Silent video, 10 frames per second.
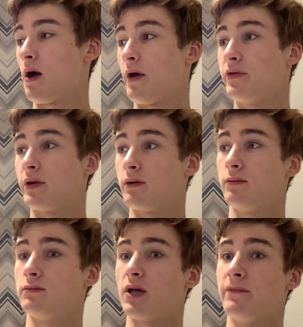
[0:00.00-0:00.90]
I think
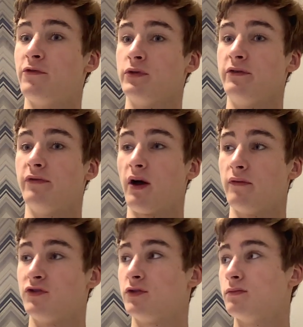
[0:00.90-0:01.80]
Type
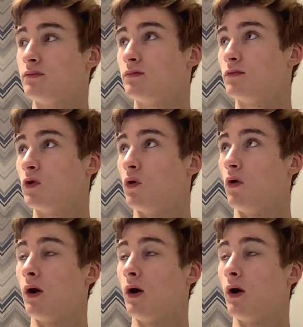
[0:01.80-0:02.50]
45's, or